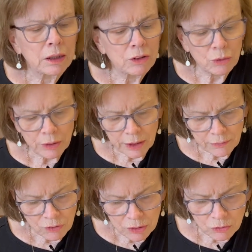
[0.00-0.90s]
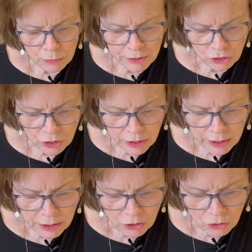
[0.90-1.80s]
do I have the information?
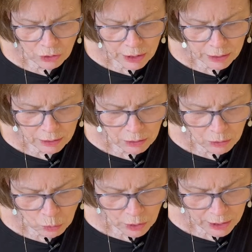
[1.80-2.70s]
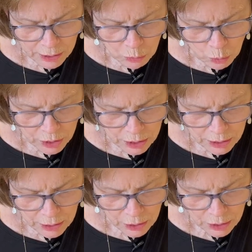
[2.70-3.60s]
Can you get away with,